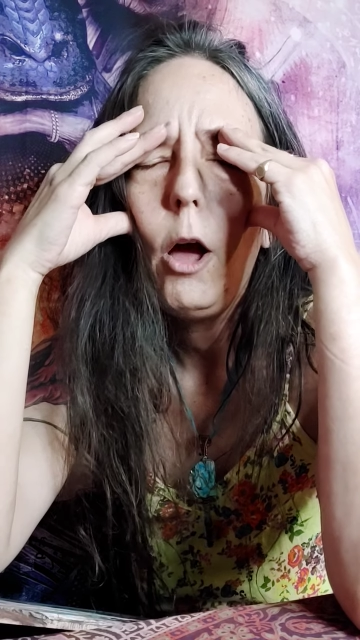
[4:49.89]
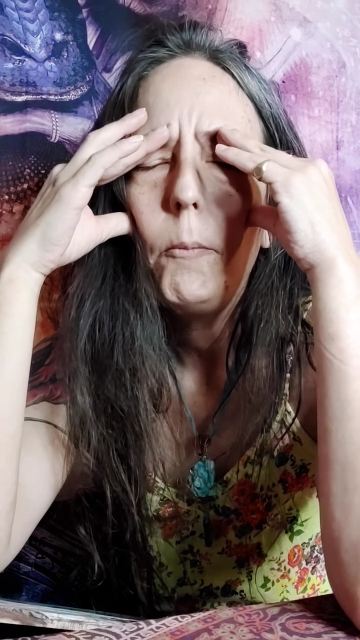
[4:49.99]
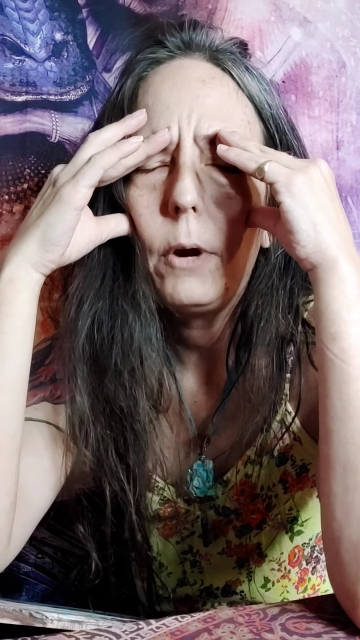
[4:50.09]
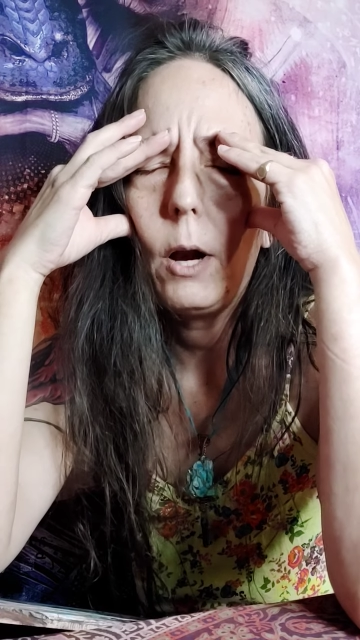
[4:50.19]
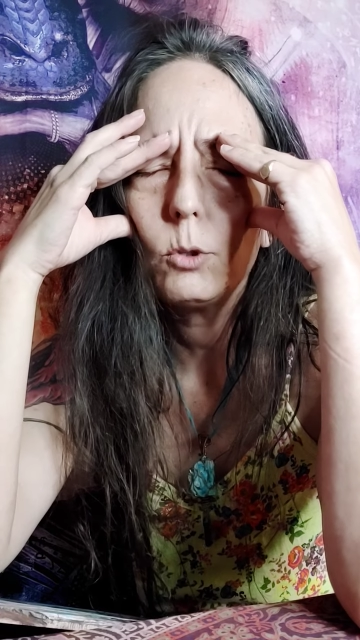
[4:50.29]

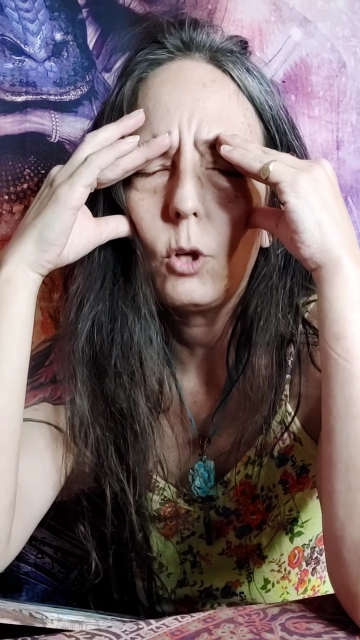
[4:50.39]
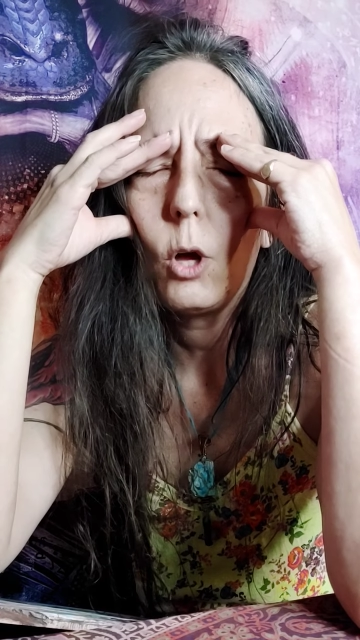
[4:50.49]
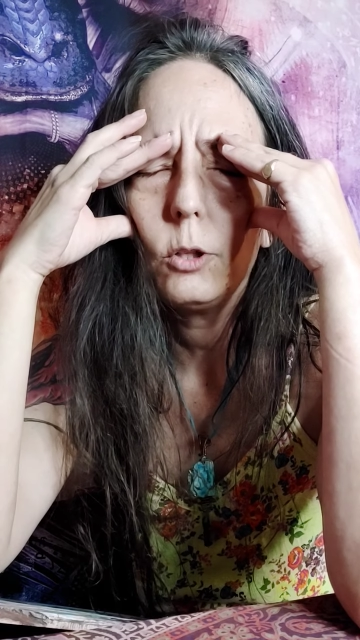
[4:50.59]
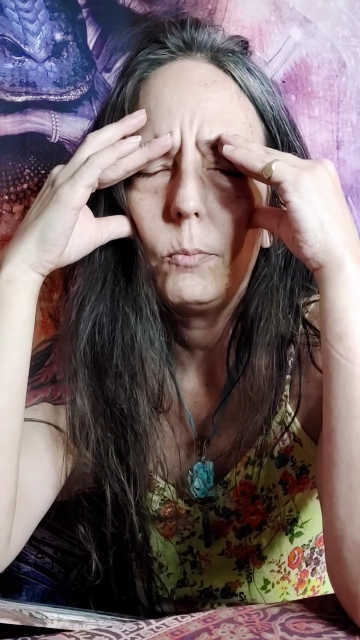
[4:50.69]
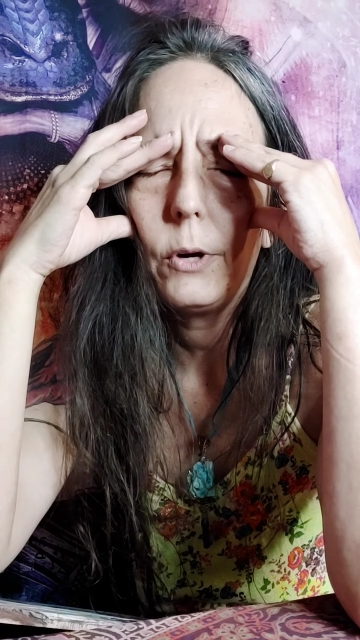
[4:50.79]
but I was
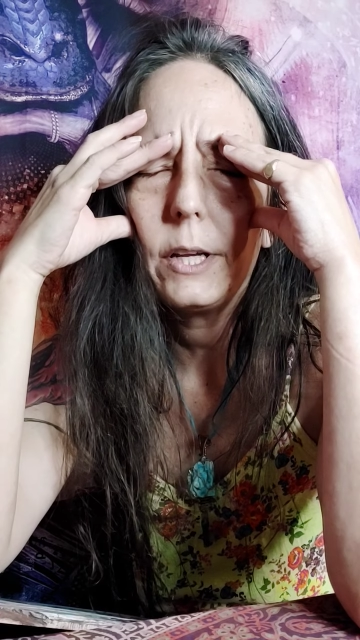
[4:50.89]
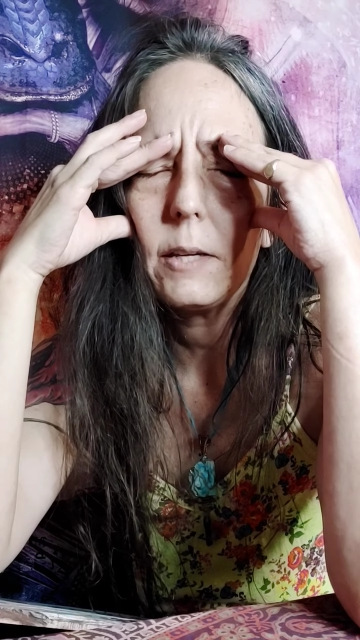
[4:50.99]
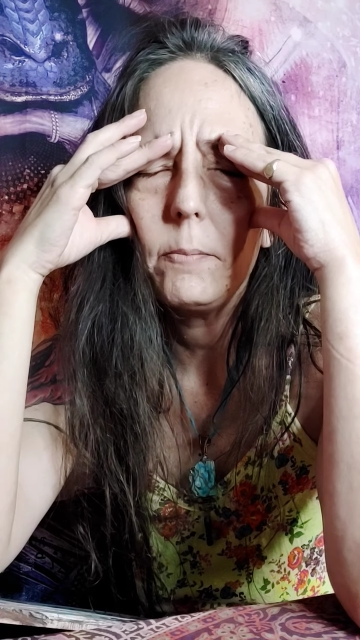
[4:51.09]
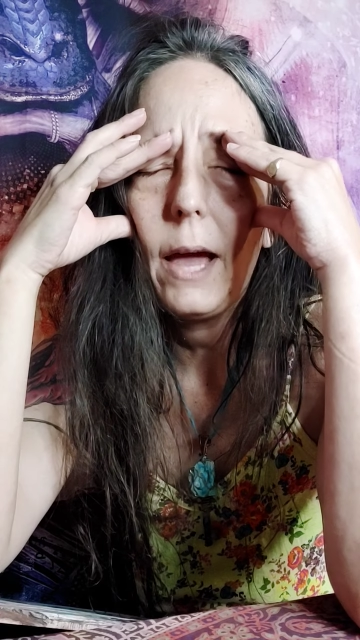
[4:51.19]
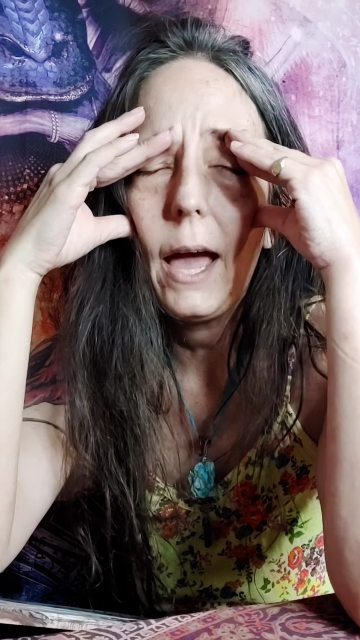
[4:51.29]
called to
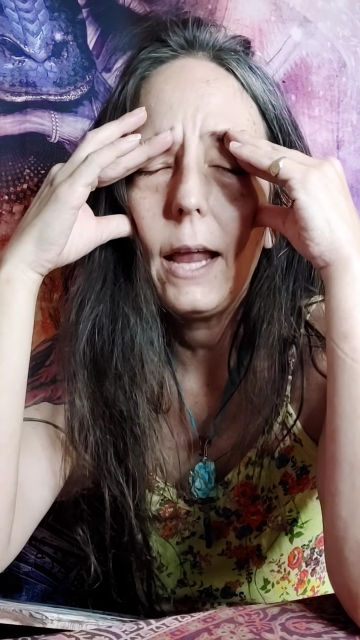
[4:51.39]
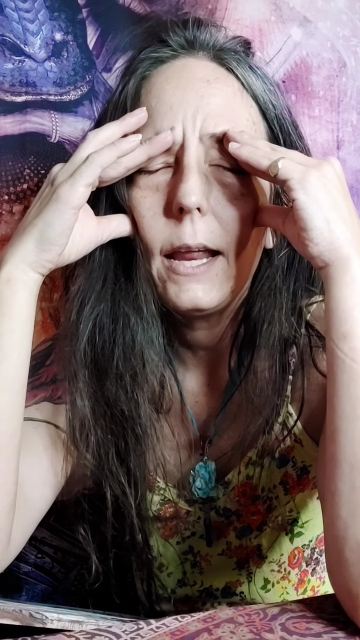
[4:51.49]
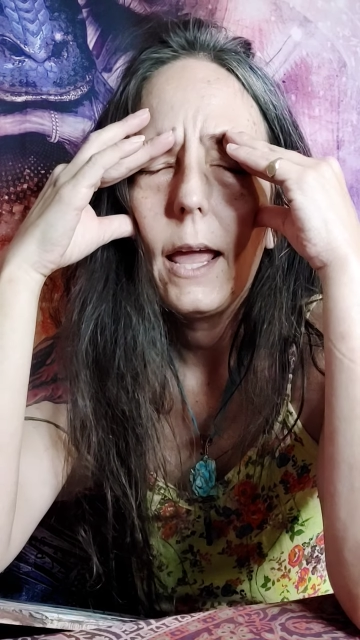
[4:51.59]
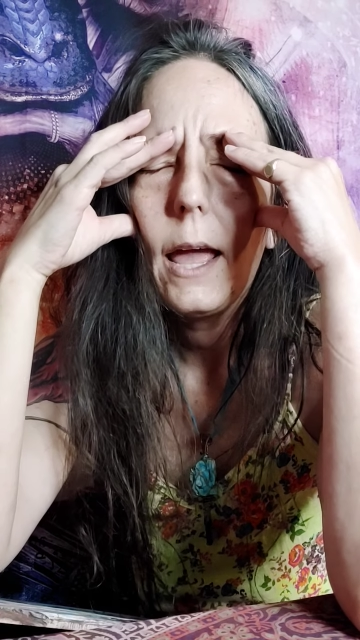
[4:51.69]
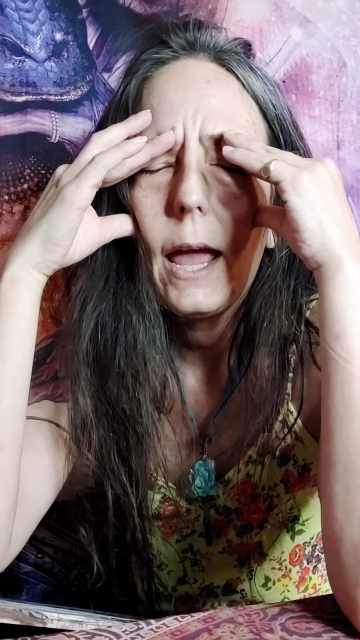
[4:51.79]
Breaking Bad,
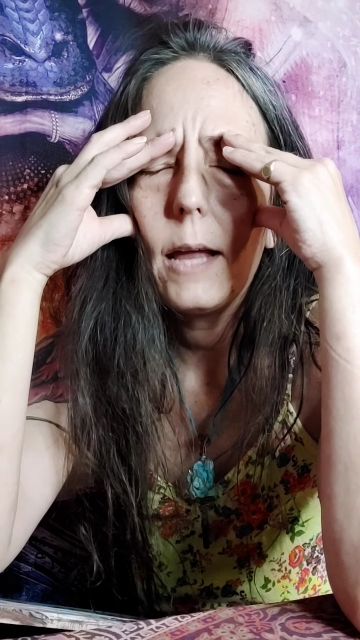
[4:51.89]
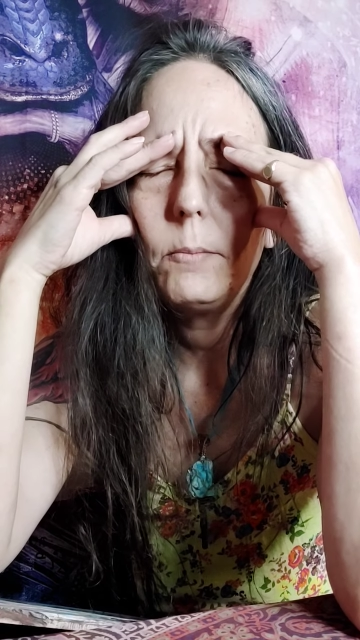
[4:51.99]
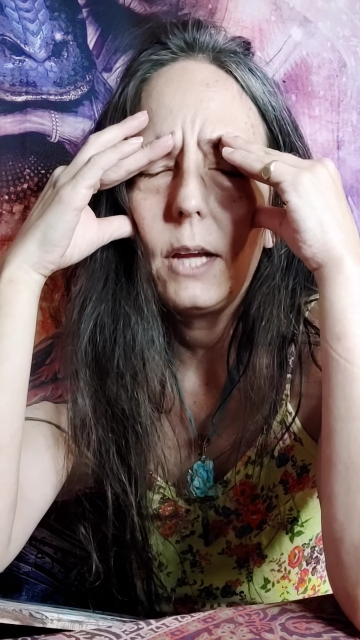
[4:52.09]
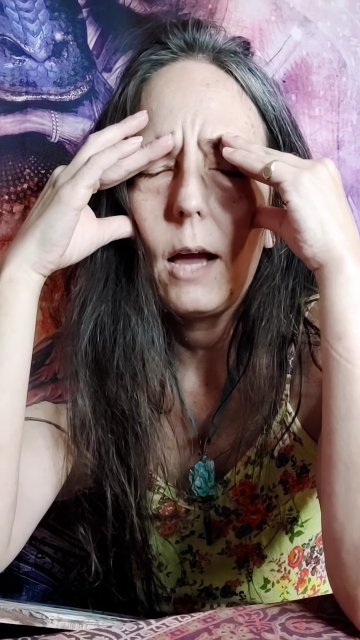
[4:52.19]
and be,